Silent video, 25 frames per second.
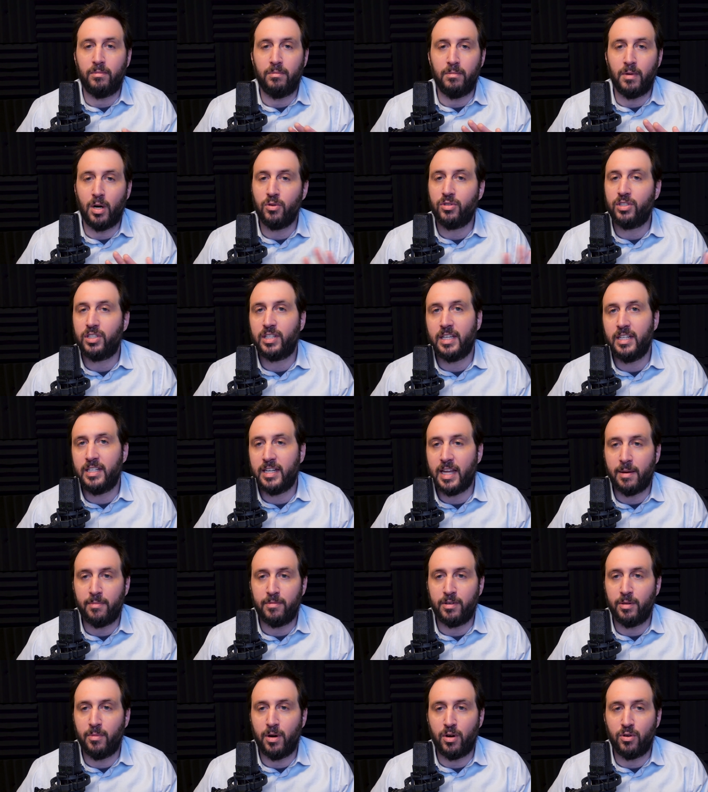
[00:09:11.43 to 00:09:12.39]
most
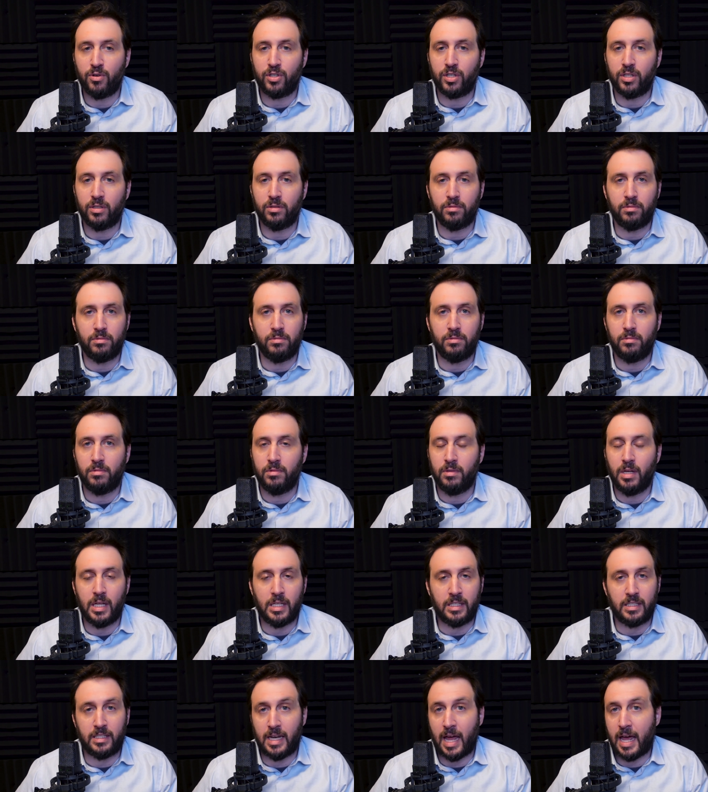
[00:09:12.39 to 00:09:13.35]
condemned emotion.
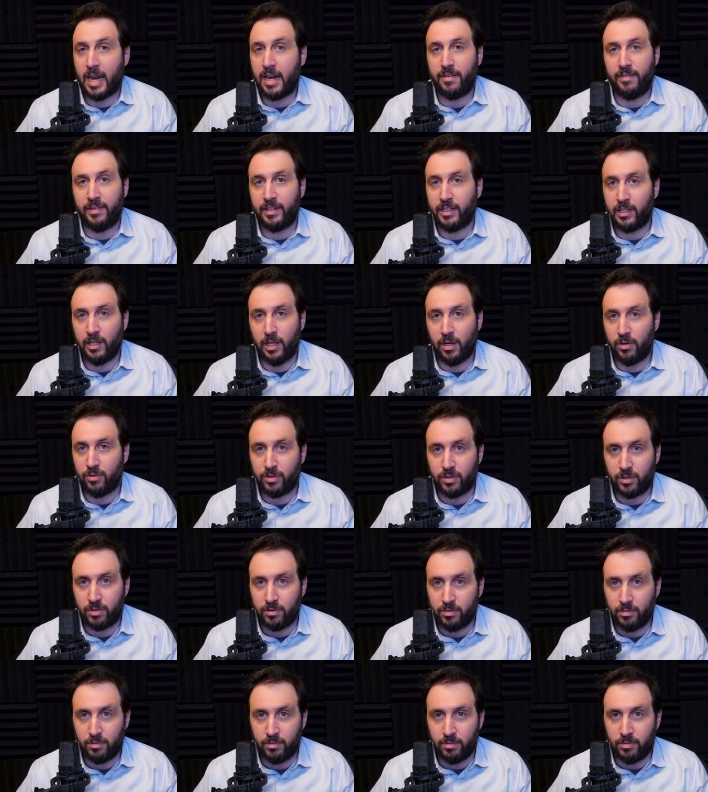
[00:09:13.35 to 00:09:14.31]
It's not even close.